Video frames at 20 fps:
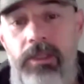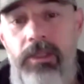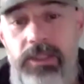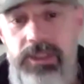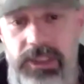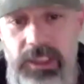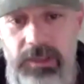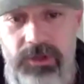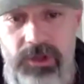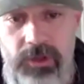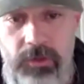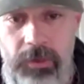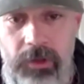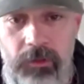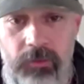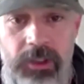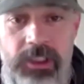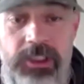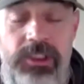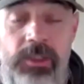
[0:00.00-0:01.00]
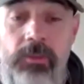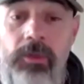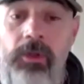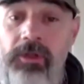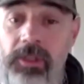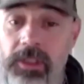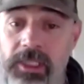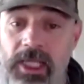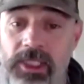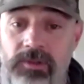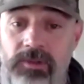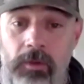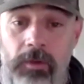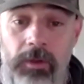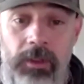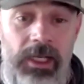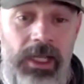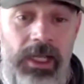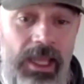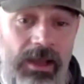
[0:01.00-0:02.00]
Seems to be reasonable that that's what
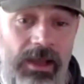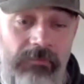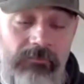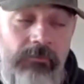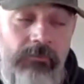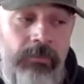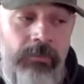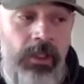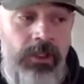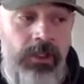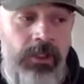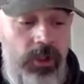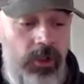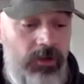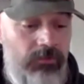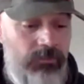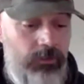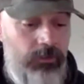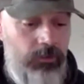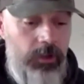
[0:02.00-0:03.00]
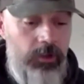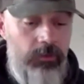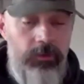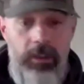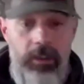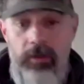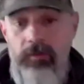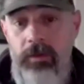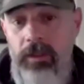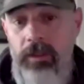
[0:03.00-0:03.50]
we're going to have. So if you're really, really,